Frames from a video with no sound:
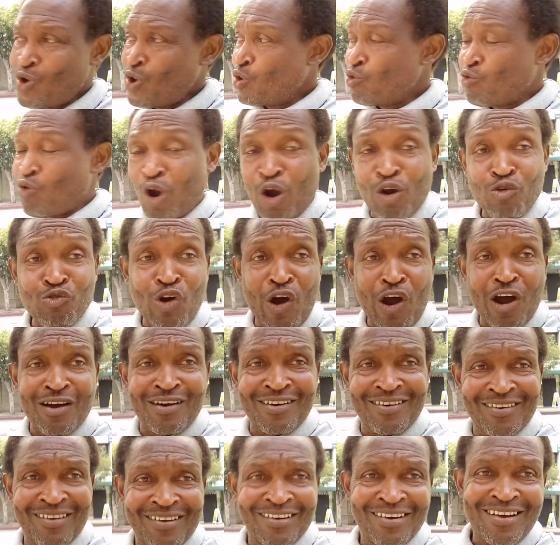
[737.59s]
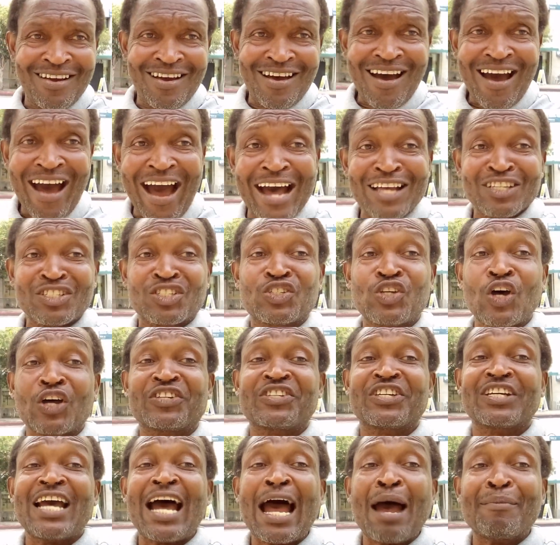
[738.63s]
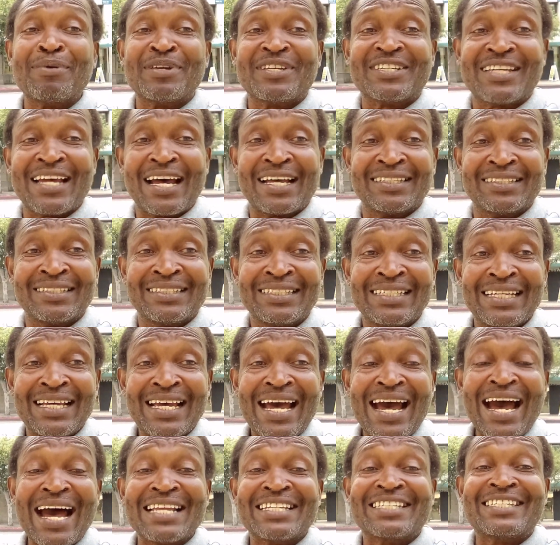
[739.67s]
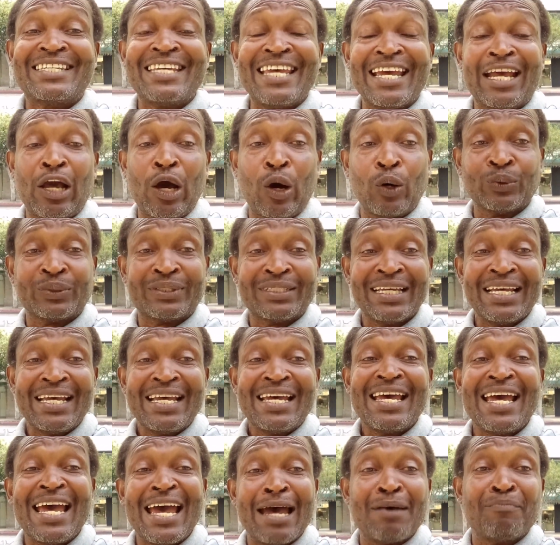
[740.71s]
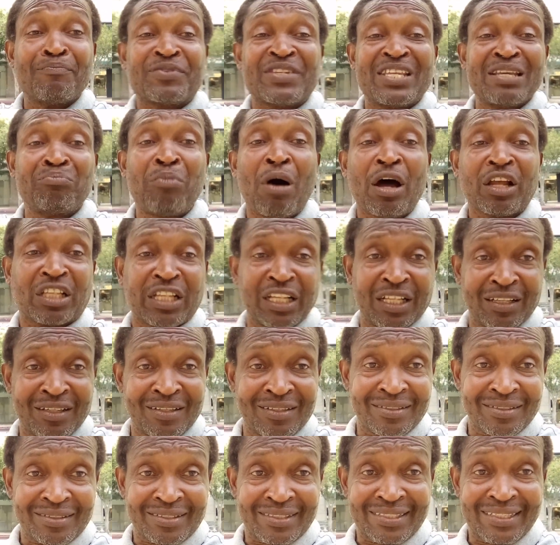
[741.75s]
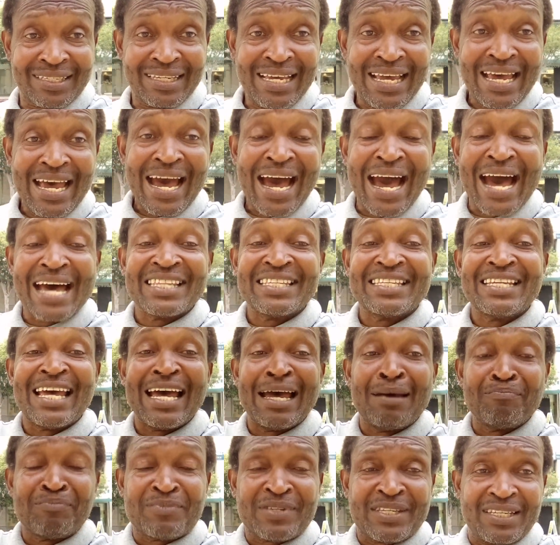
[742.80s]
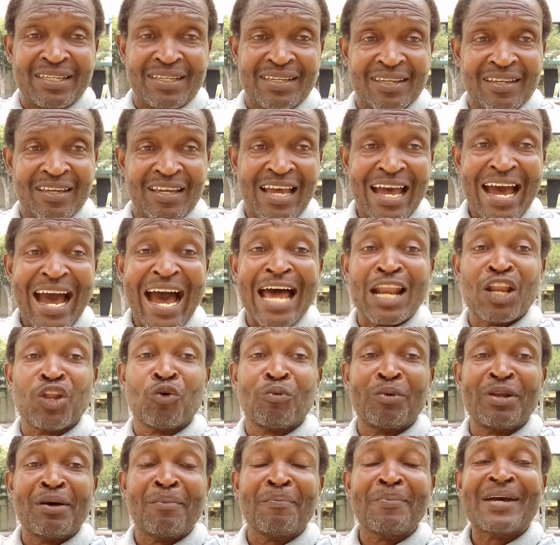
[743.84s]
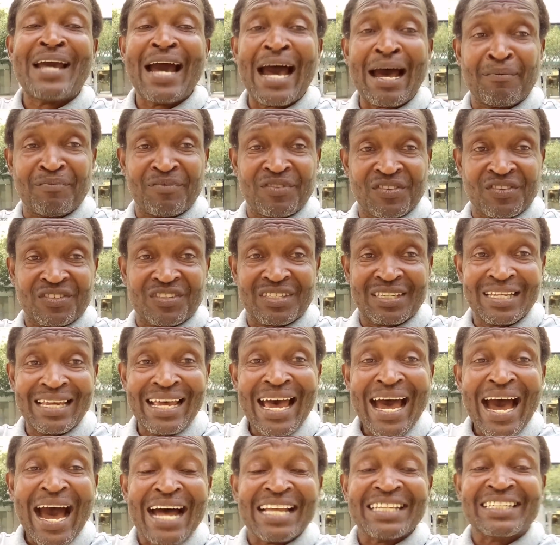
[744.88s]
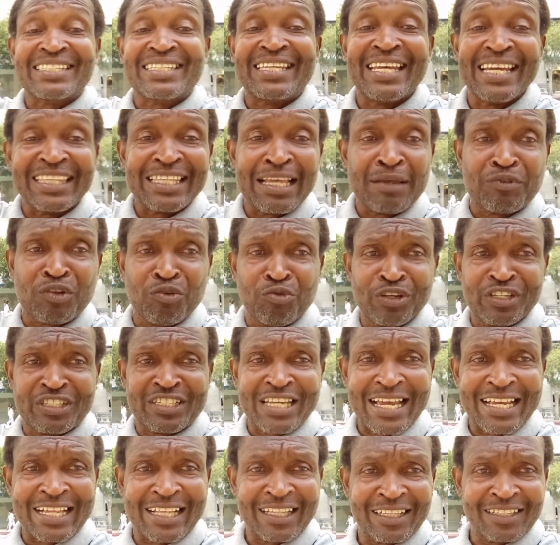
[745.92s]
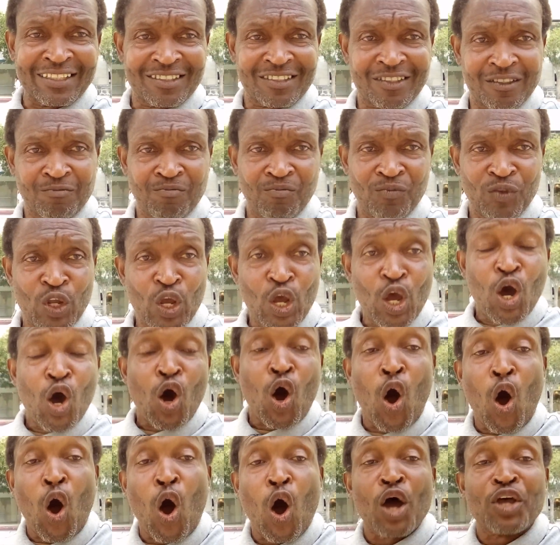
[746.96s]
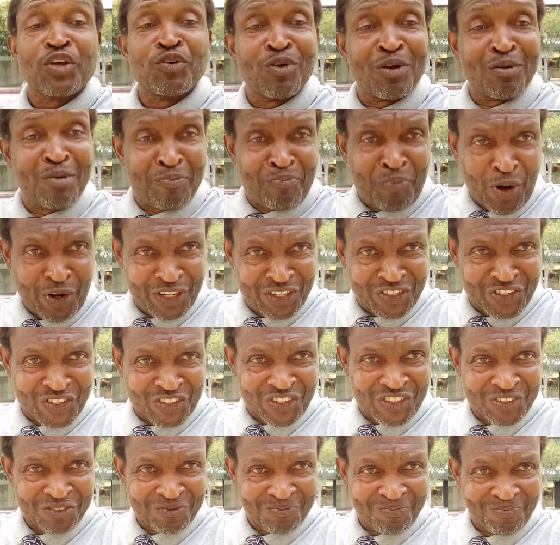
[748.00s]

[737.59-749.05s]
go around and search a garbage can and take out empty bottles and empty aluminum cans and take them to recycled, or you will be punished.